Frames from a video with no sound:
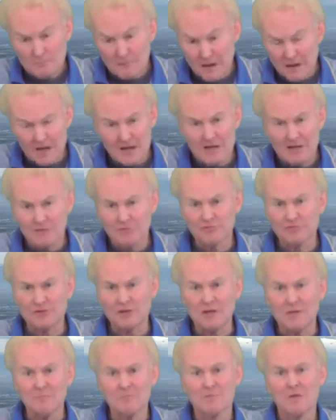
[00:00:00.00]

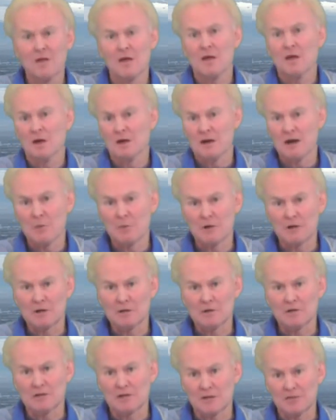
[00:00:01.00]
AFC, and now we're going to
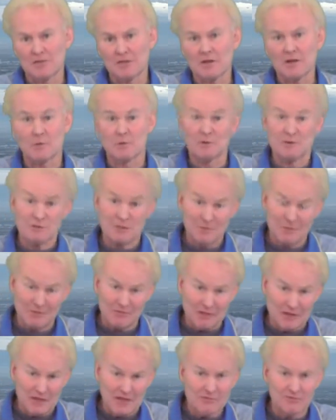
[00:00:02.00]
look at the
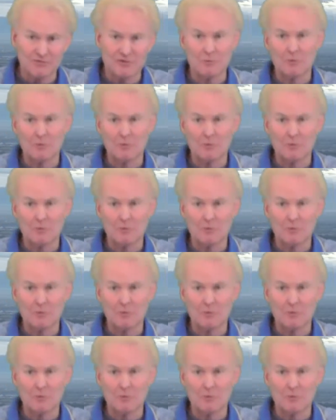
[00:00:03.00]
NFC.